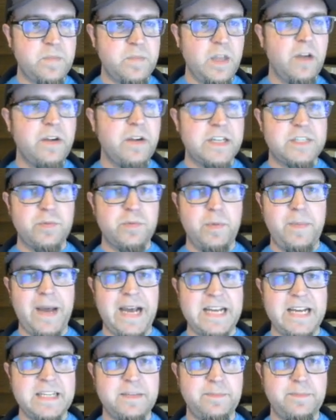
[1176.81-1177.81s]
All right, so we
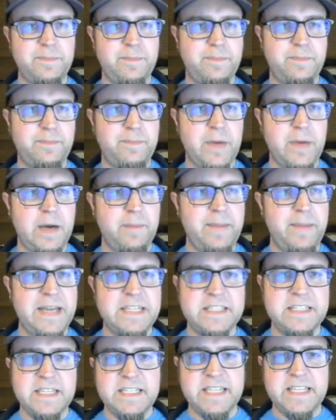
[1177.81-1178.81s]

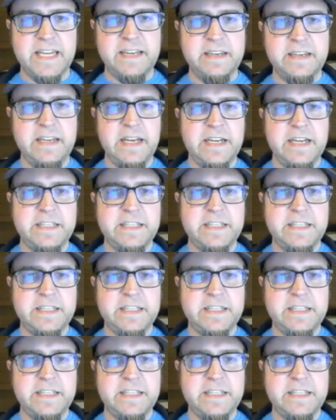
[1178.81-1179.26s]
paste this in